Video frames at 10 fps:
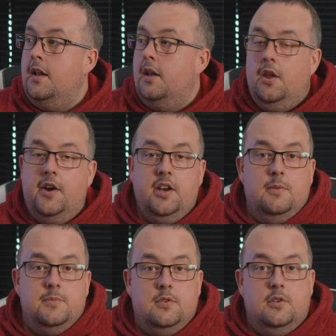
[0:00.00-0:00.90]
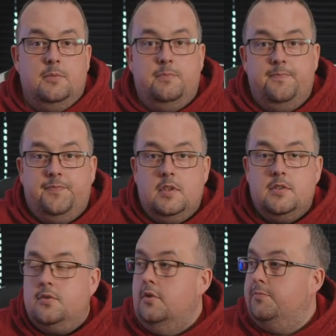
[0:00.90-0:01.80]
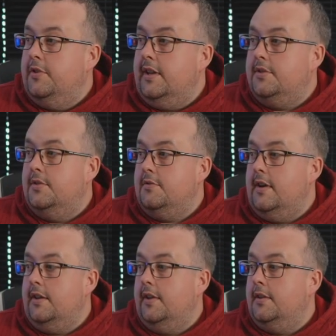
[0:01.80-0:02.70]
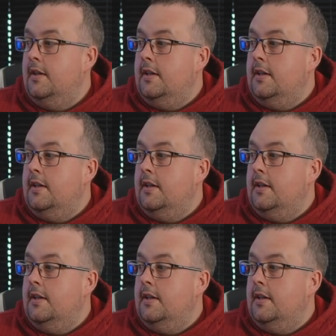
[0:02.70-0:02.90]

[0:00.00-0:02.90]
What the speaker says: lineups or score predictions or anything.